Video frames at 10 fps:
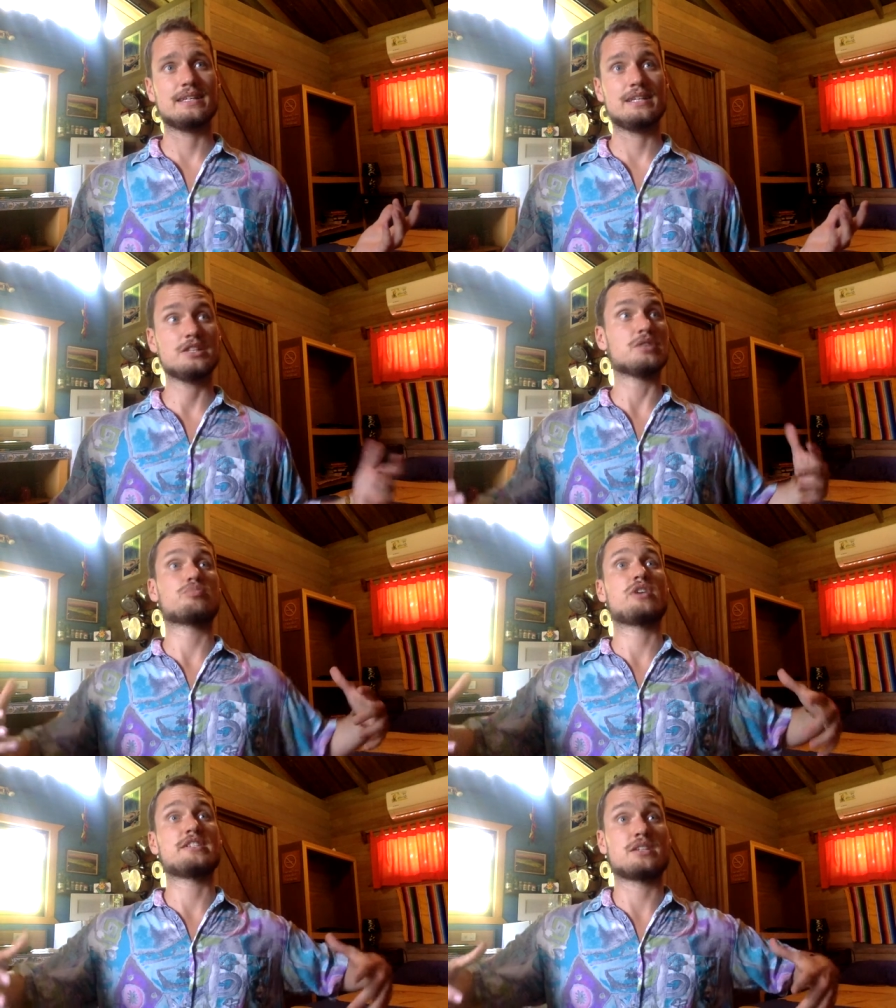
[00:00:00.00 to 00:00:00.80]
in the
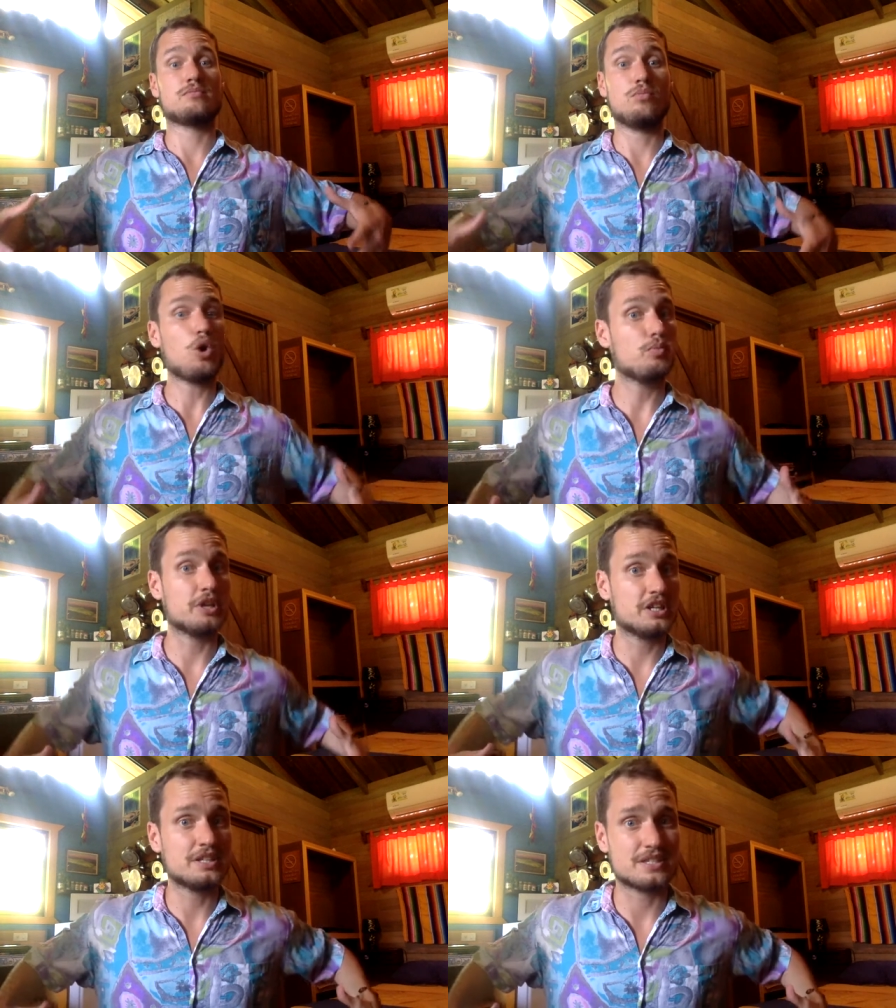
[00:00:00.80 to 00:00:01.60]
present
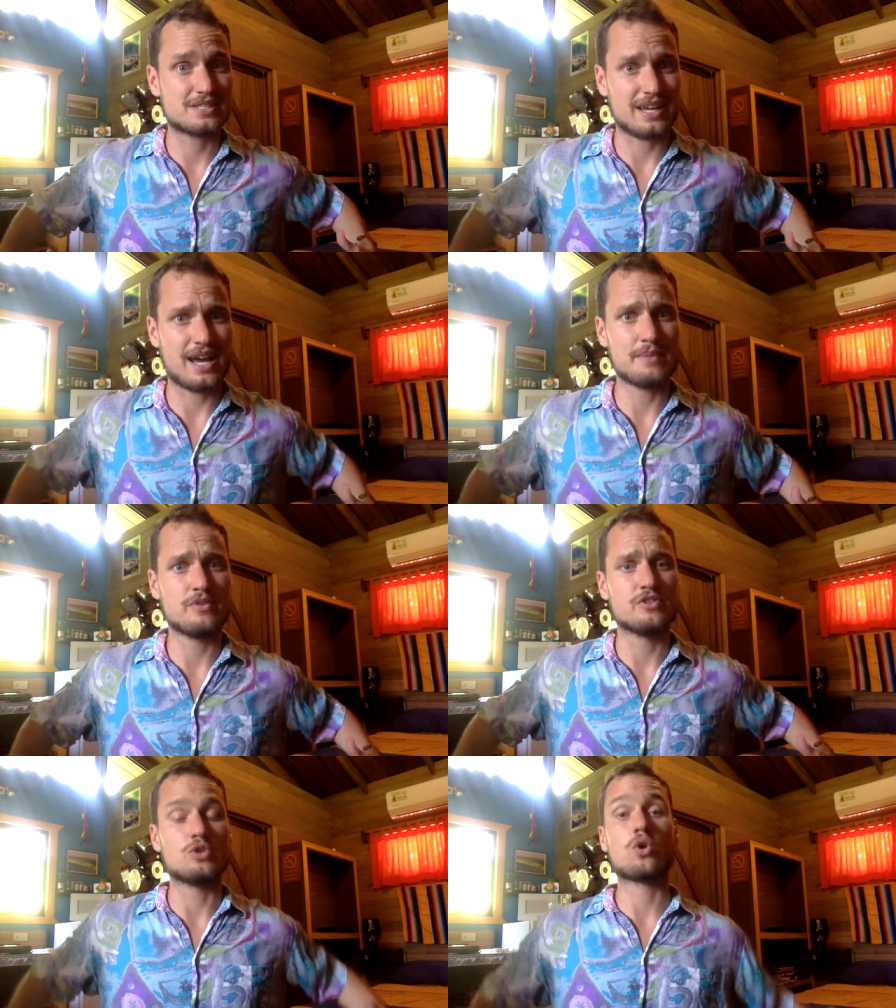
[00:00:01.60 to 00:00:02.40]
moment, in this time
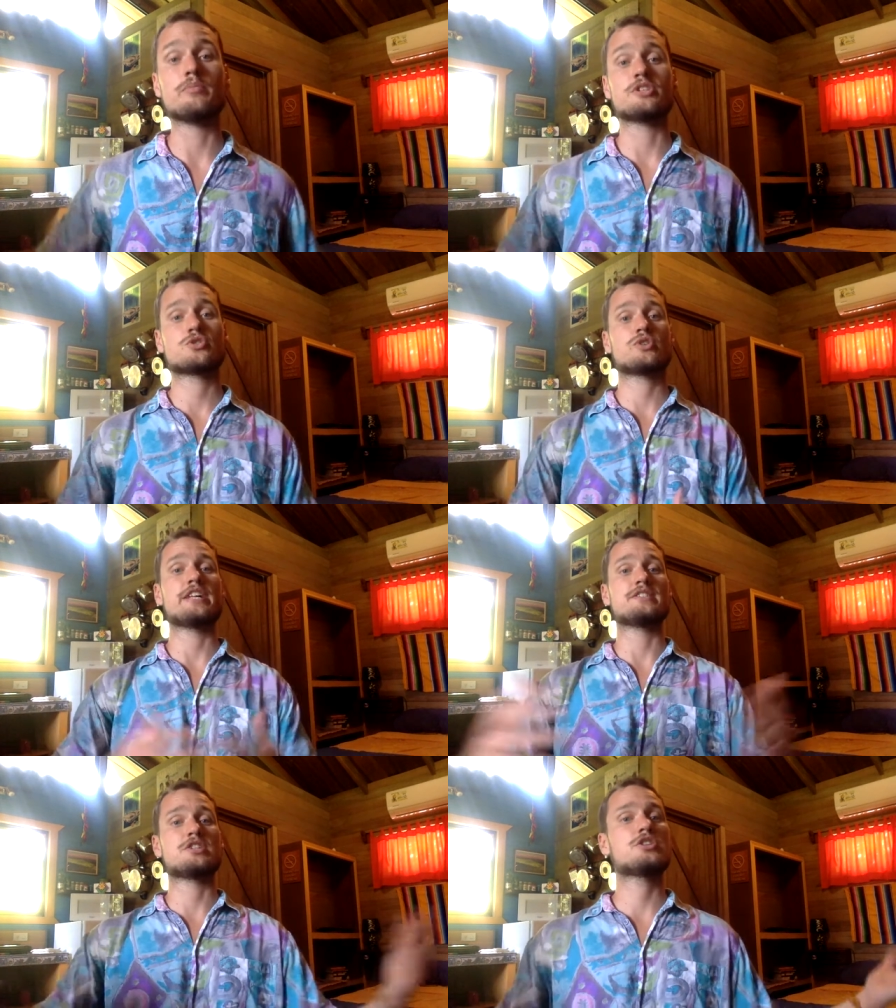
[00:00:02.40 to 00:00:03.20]
of enormous
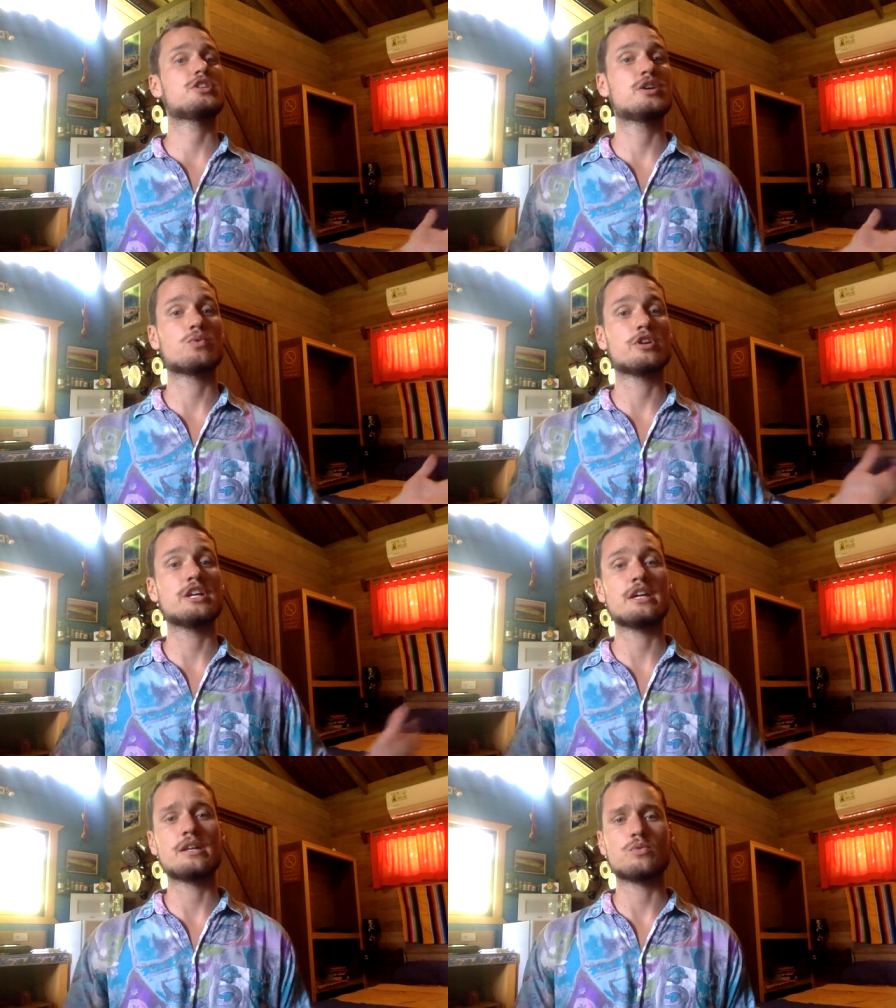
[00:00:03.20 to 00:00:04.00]
transition that we're
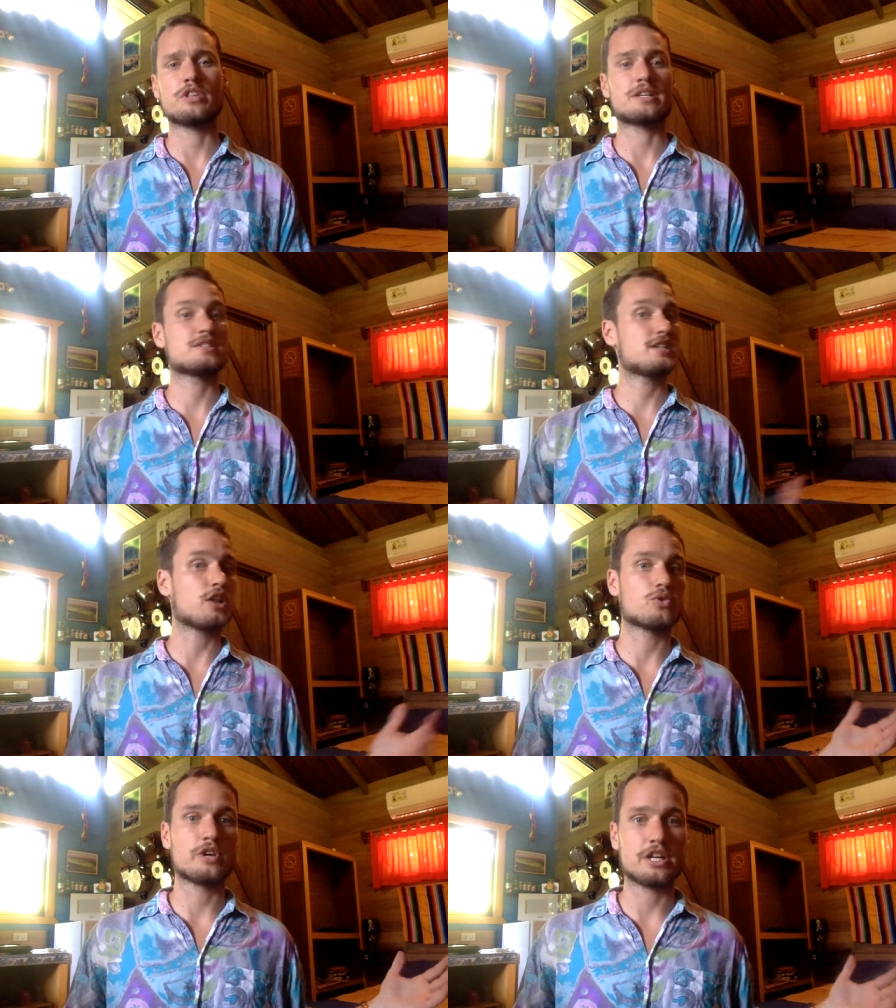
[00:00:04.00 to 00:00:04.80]
in, with
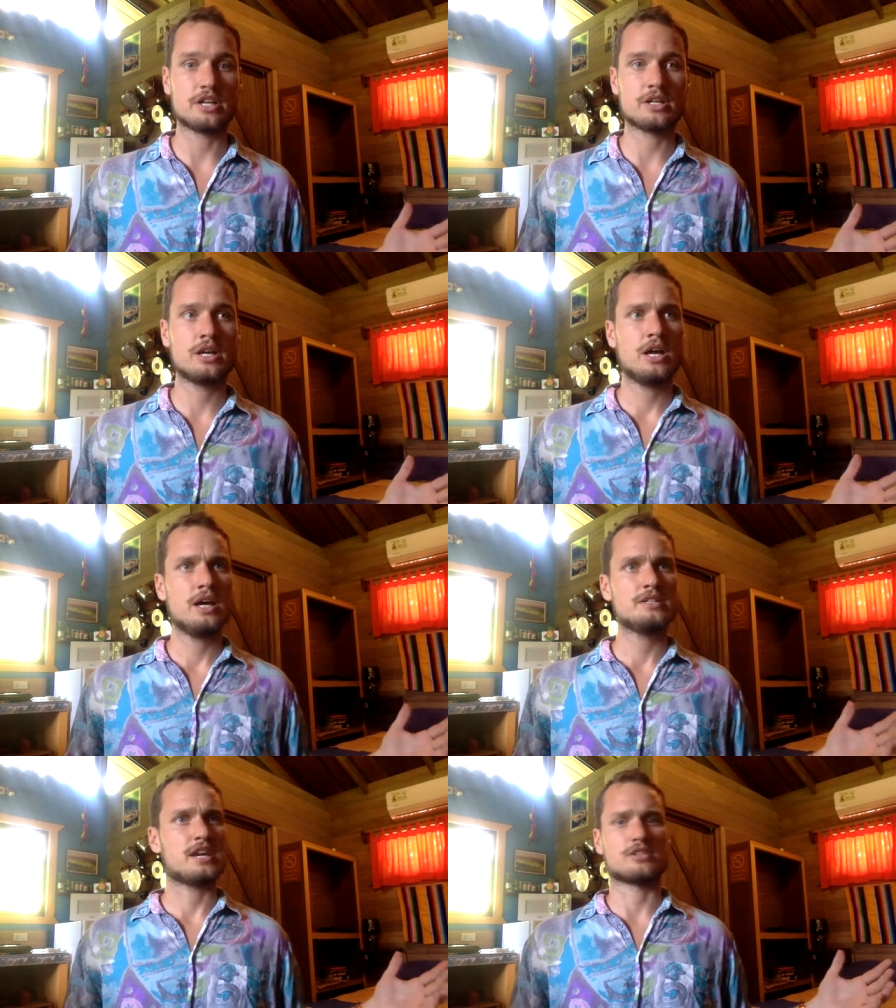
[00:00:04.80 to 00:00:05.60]
accelerating
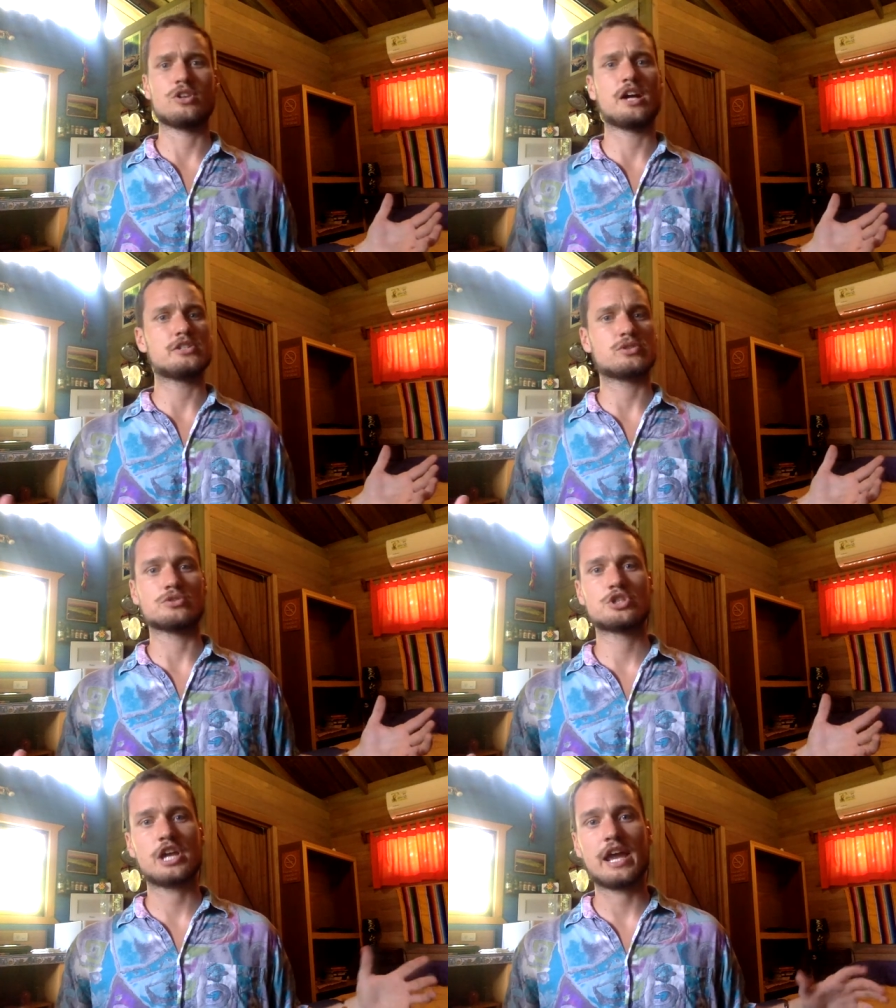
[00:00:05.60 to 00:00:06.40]
technological
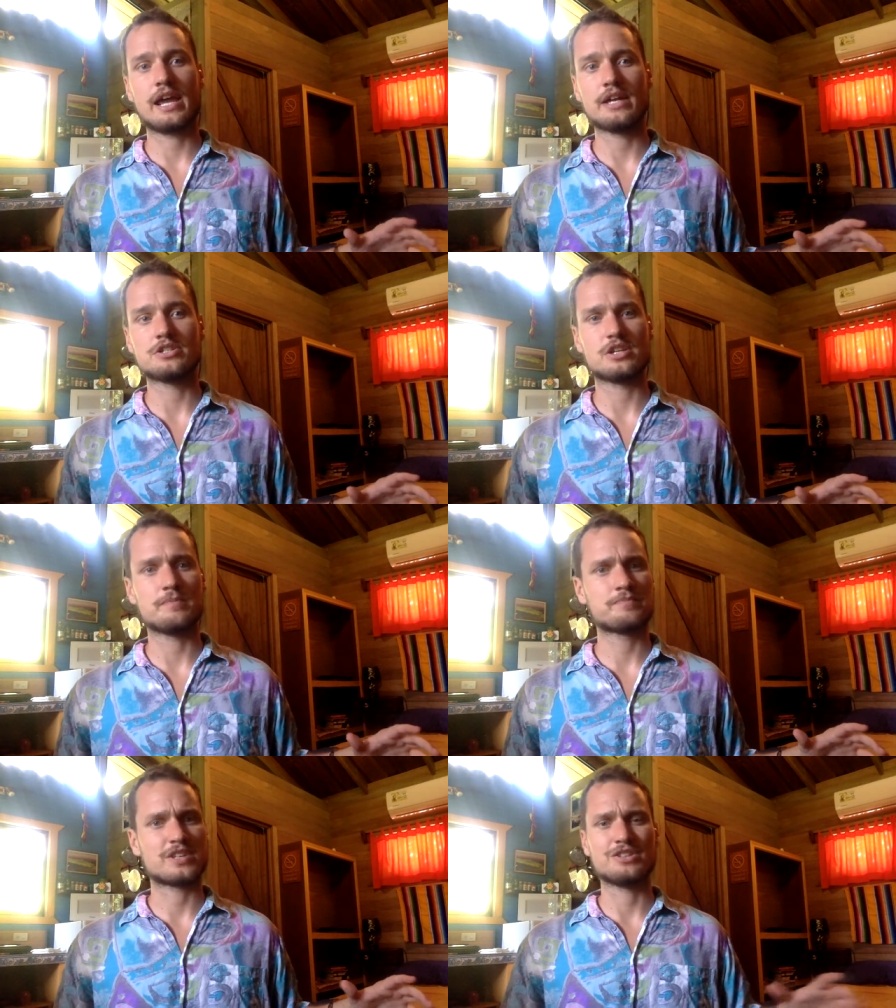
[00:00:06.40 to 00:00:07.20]
change
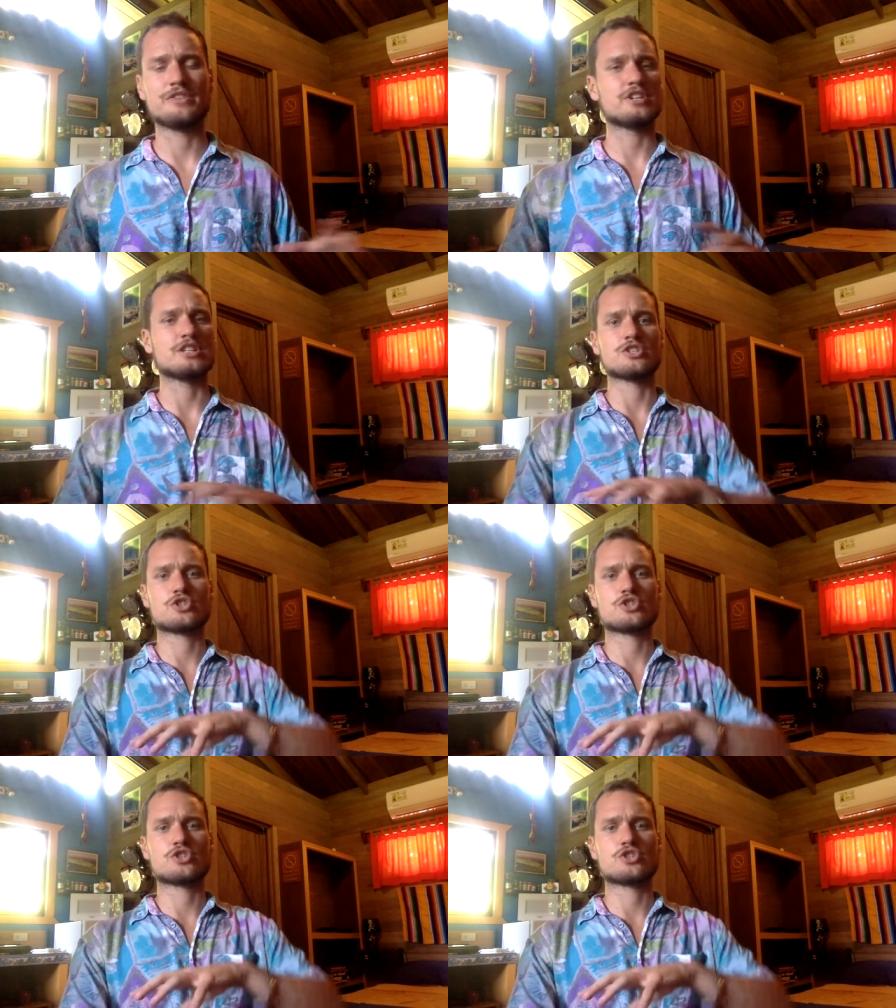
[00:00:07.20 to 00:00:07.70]
and living in the